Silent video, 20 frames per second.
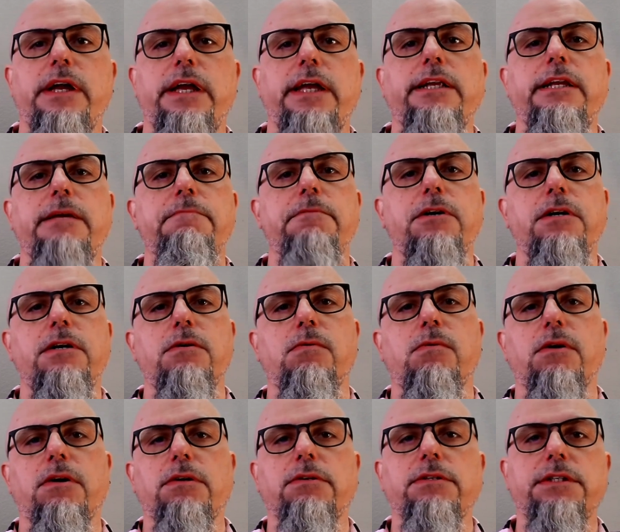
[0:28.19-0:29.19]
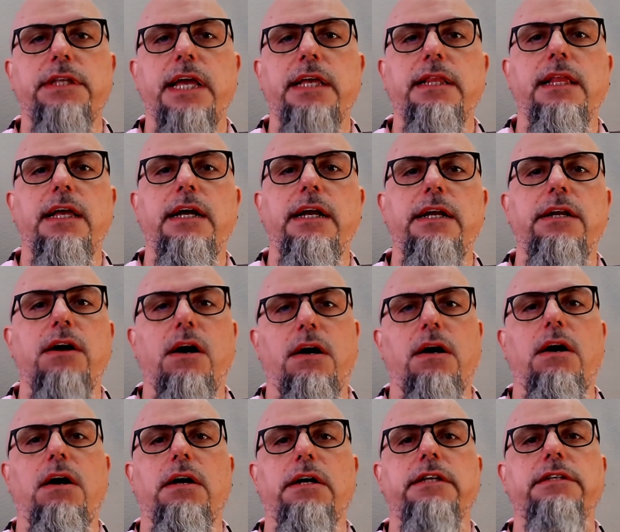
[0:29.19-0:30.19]
Indie Book Awards deadline,
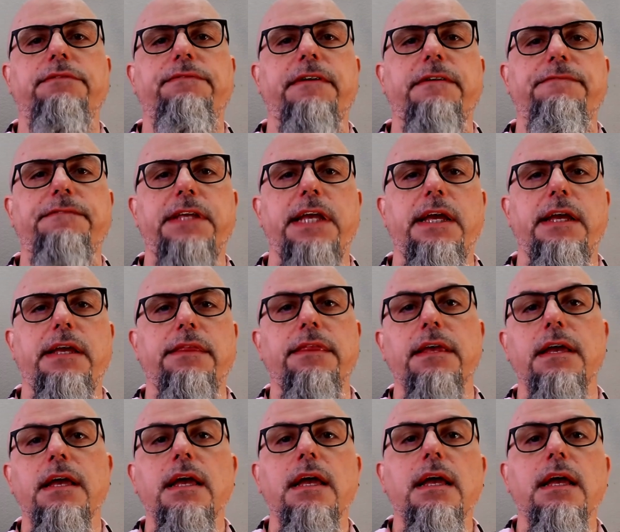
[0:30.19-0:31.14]
August 15th.